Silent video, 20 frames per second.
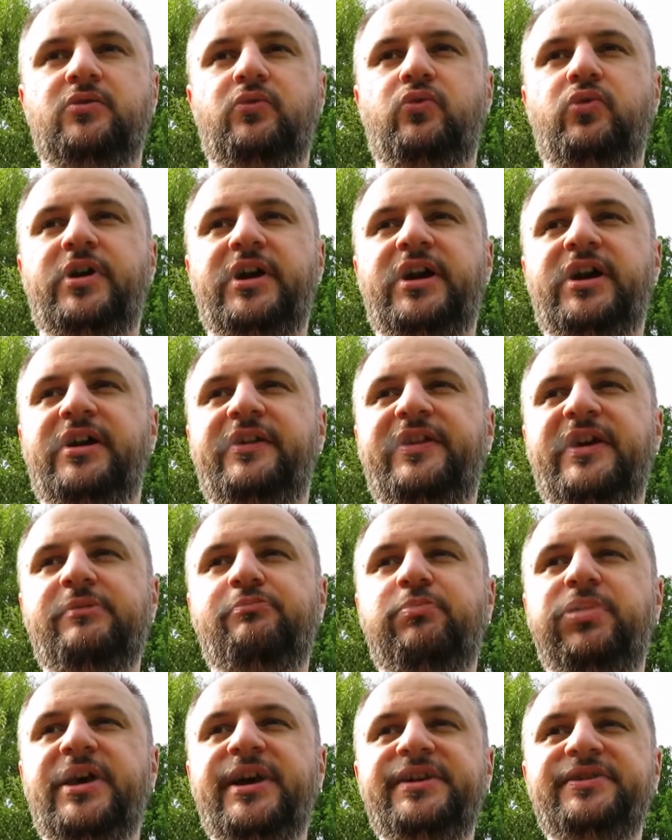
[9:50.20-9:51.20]
where they
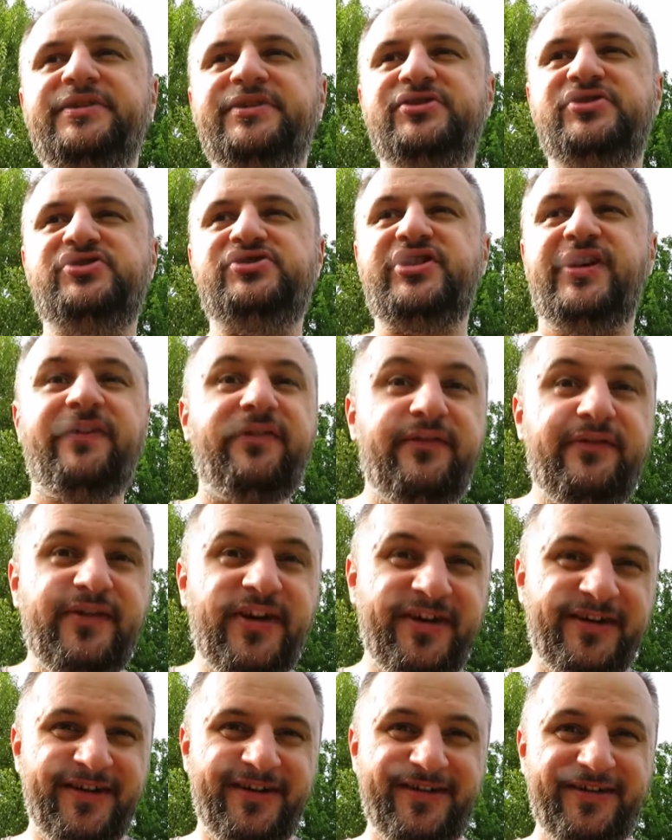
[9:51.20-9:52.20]
played the GIF,
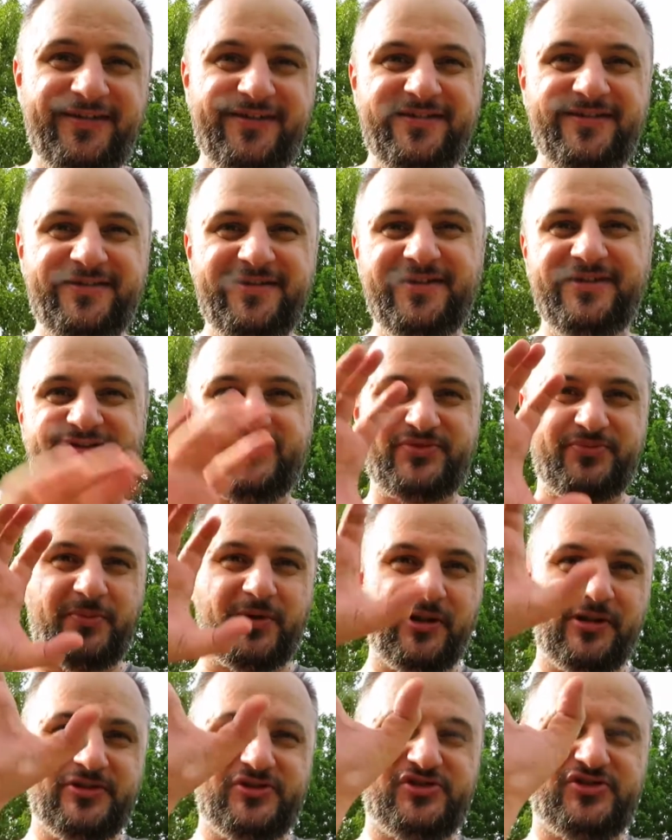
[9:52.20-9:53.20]

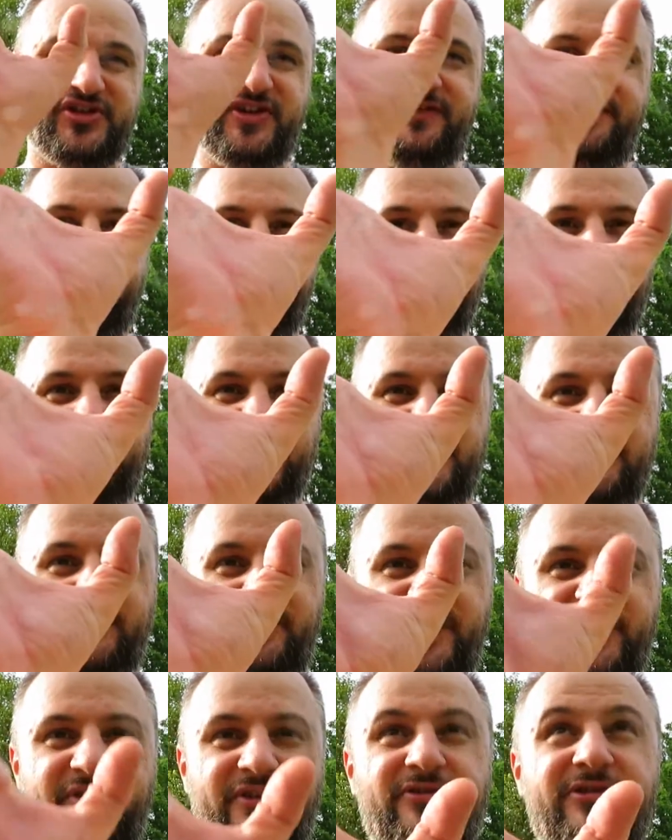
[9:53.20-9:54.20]
small GIF in the middle
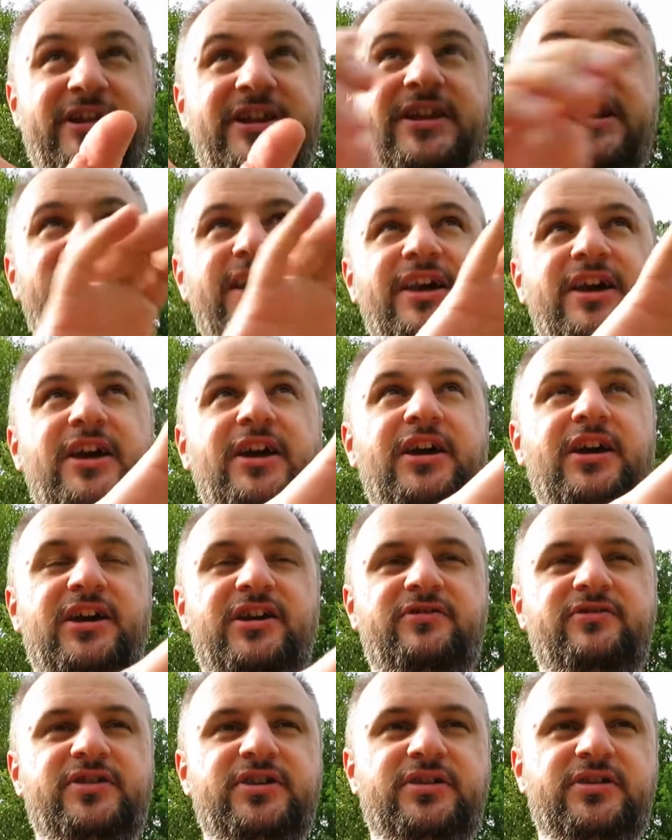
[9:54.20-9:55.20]
of the screen,
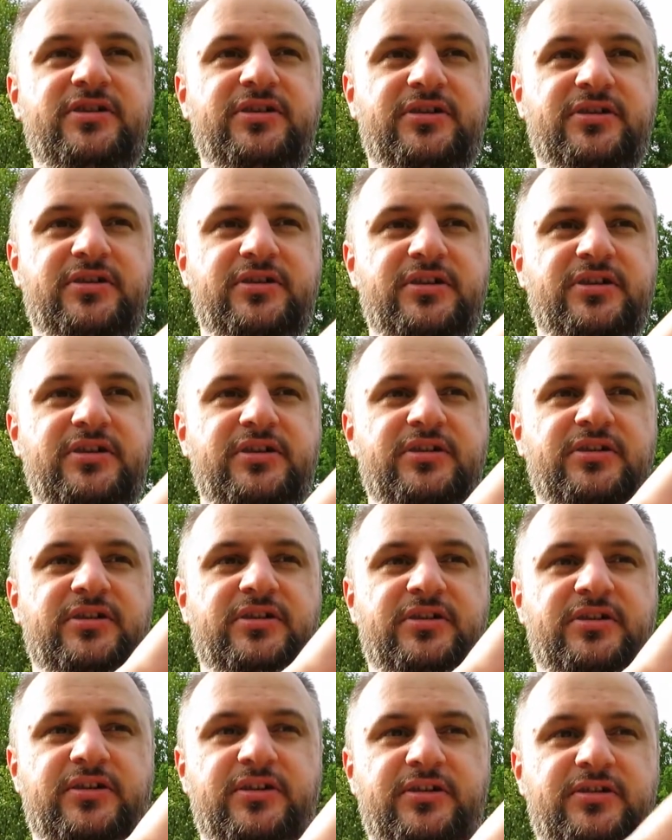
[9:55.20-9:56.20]
and a
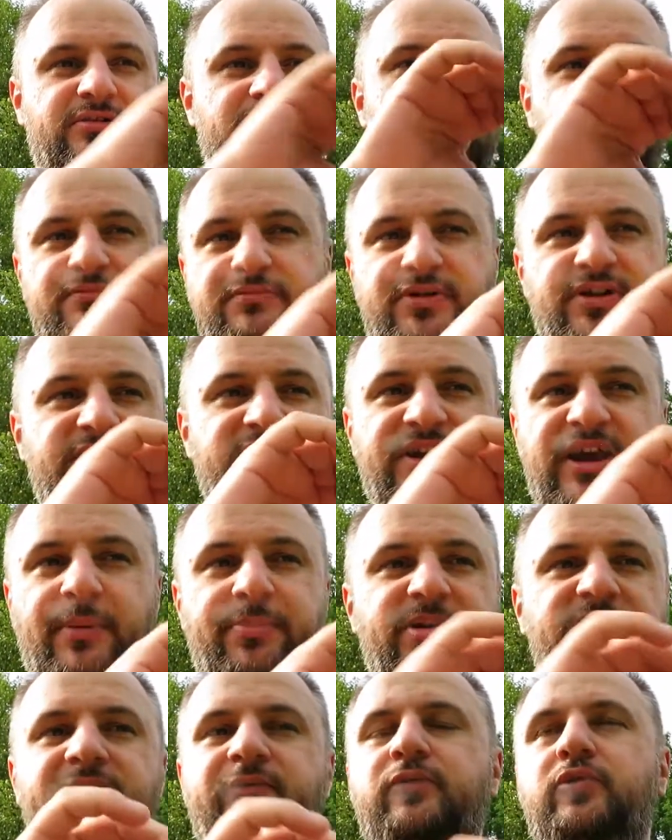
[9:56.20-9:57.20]

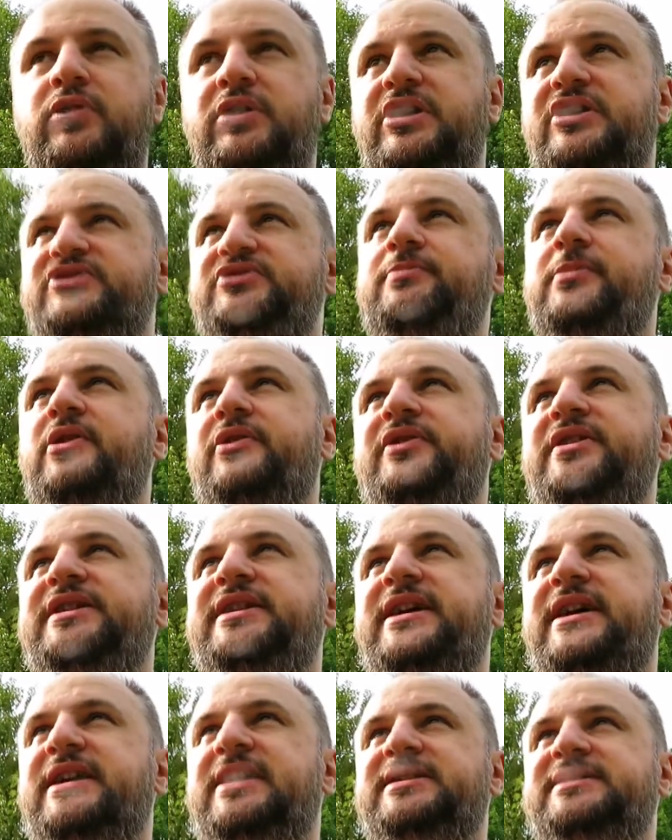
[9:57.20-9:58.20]
couple of words about the
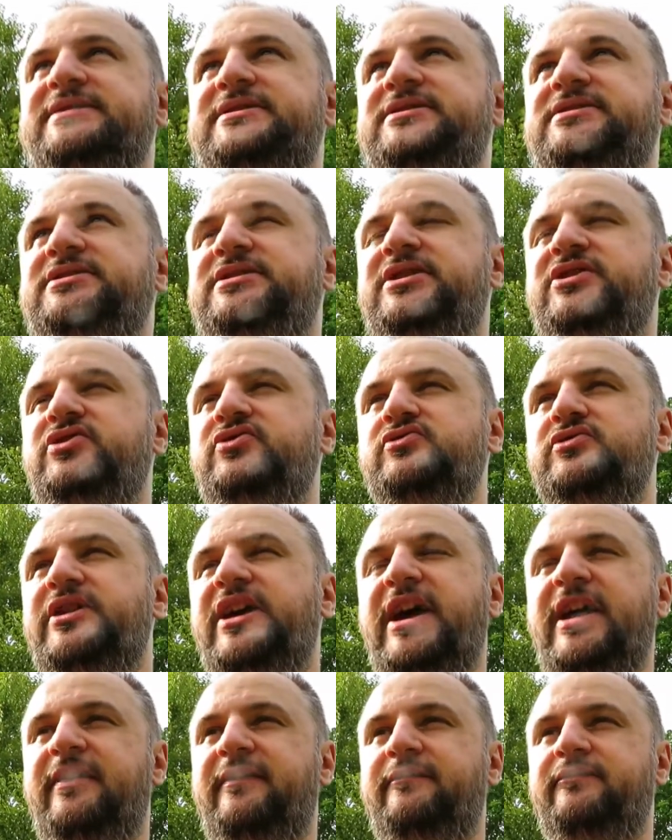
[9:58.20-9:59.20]
character, and you would
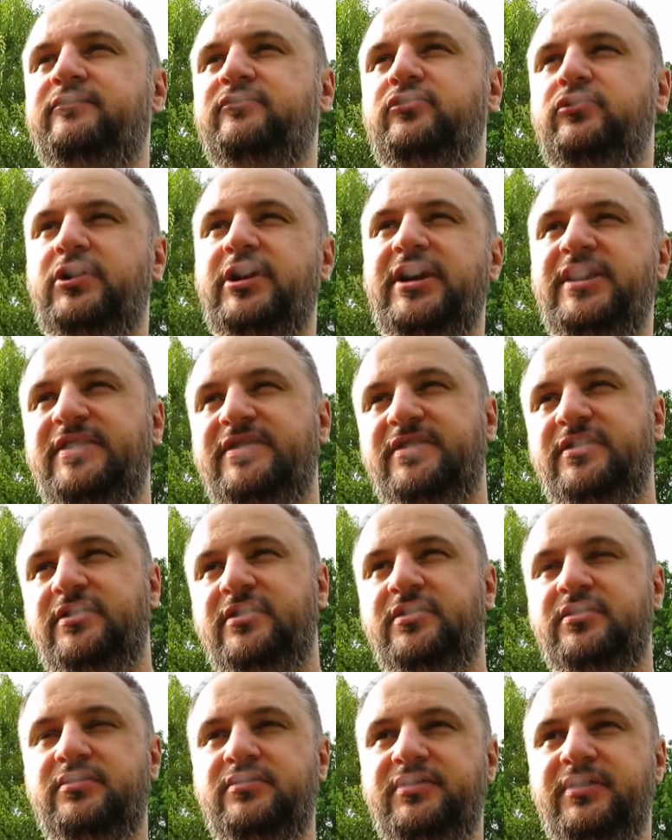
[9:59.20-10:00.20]
have
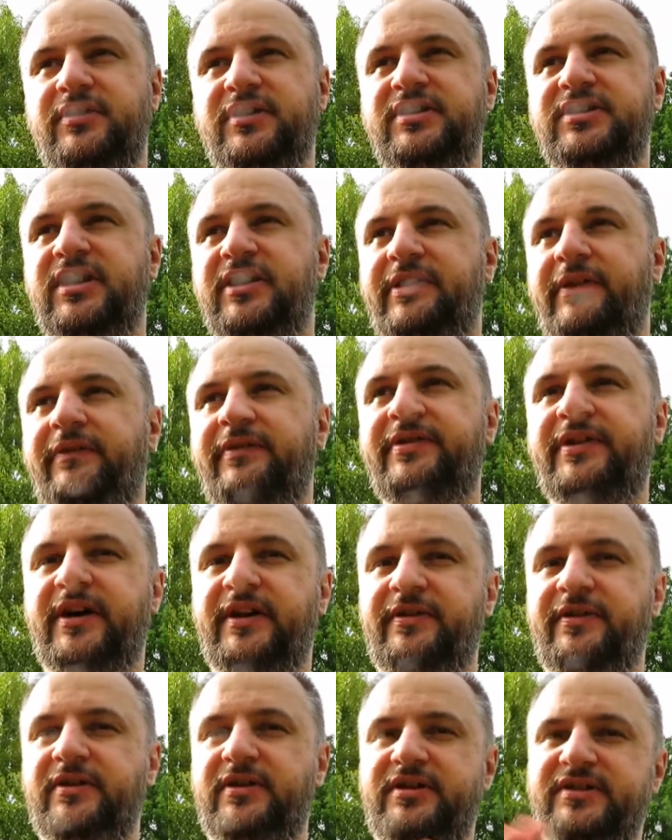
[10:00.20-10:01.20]
Raiden, the god of
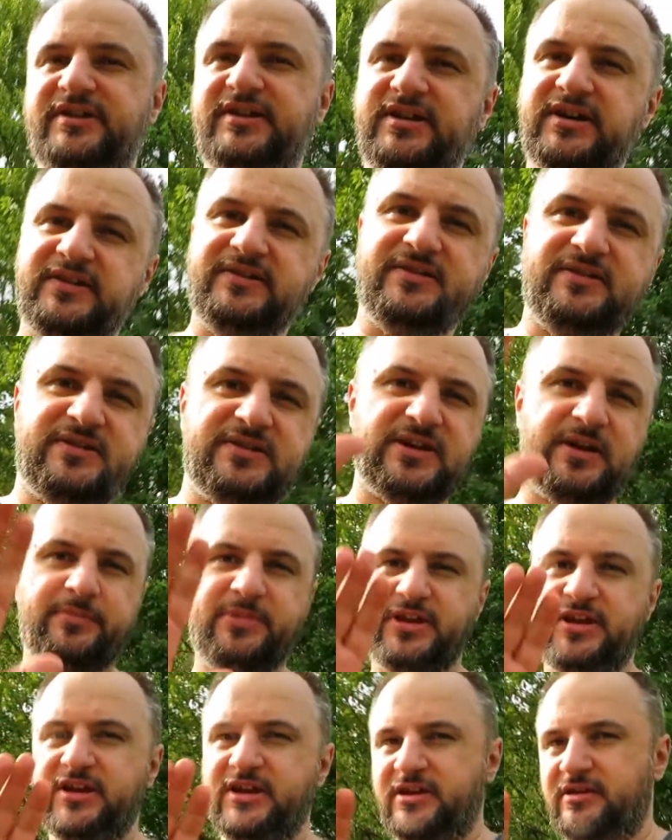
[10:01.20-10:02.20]
thunder, the god
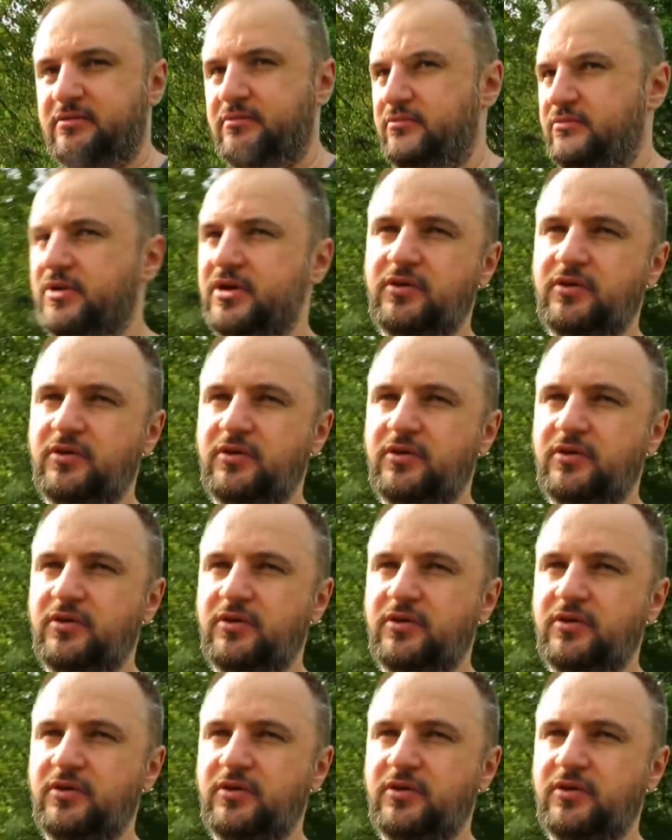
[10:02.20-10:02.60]
coming in,